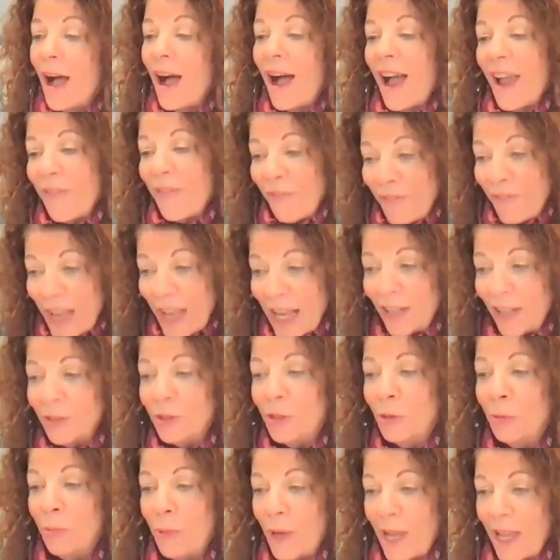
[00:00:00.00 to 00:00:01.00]
I found
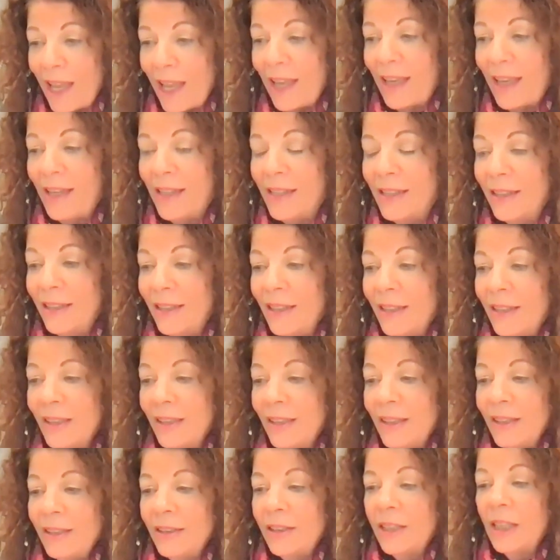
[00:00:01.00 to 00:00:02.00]
a way
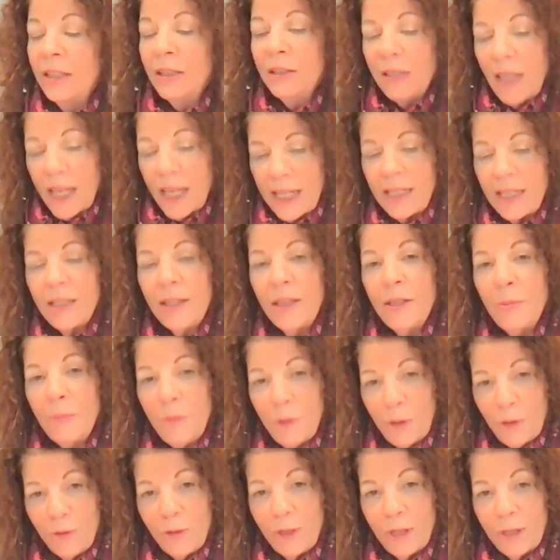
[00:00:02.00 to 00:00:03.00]
to lighten the
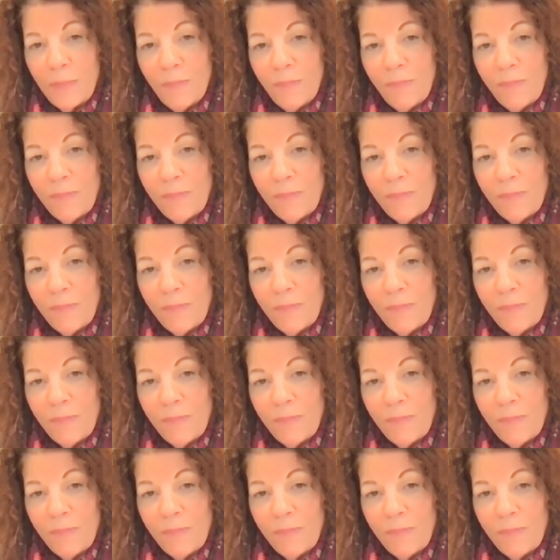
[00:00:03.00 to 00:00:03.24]
mood.